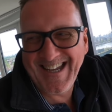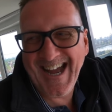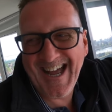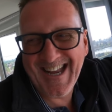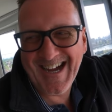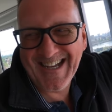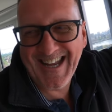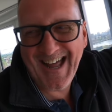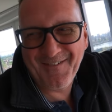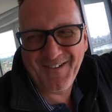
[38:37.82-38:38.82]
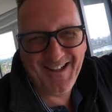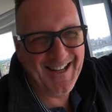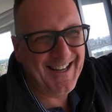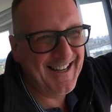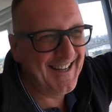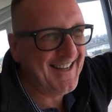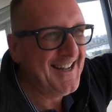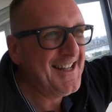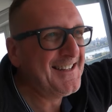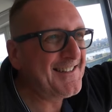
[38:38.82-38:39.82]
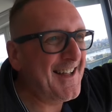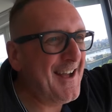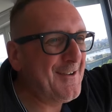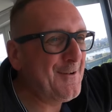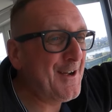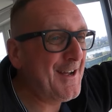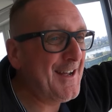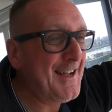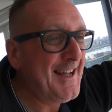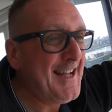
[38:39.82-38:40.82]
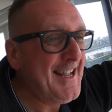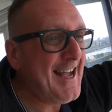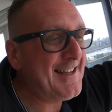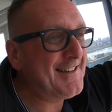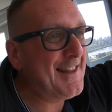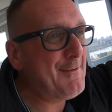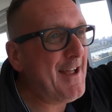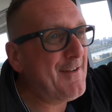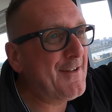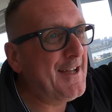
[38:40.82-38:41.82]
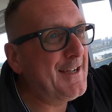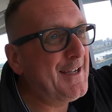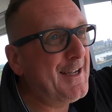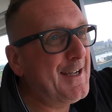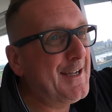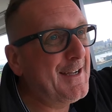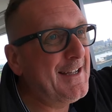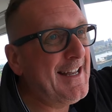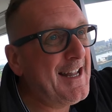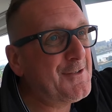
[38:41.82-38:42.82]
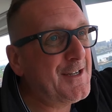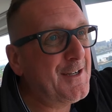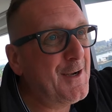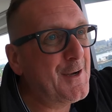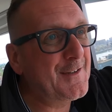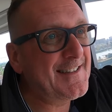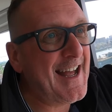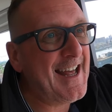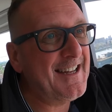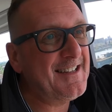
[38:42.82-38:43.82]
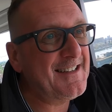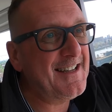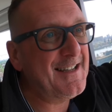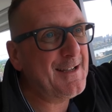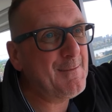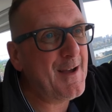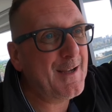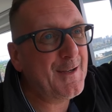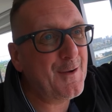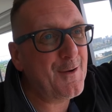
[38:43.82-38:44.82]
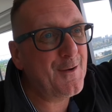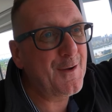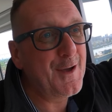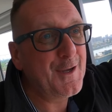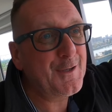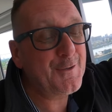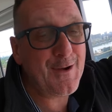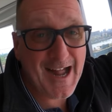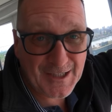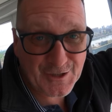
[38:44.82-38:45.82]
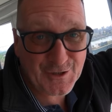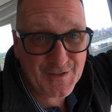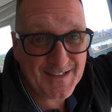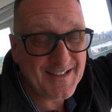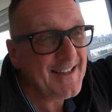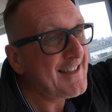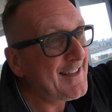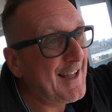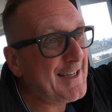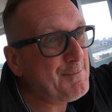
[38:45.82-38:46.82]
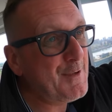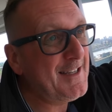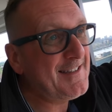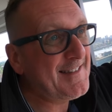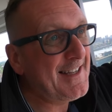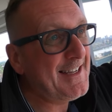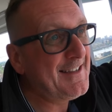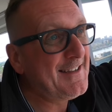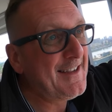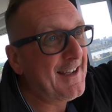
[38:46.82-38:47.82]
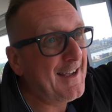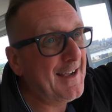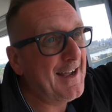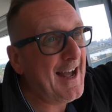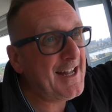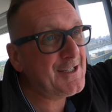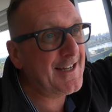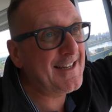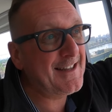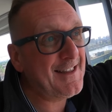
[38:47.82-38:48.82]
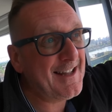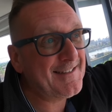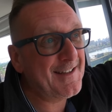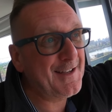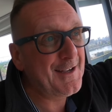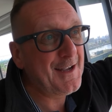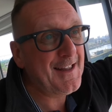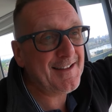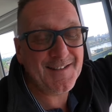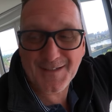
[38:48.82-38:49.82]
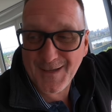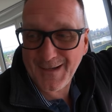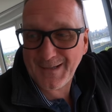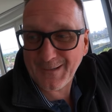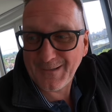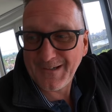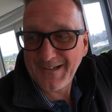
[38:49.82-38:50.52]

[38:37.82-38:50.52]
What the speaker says: Get a 911! So there we have it. Electric cars, and my car crashed like a PC. Actually, that's the title.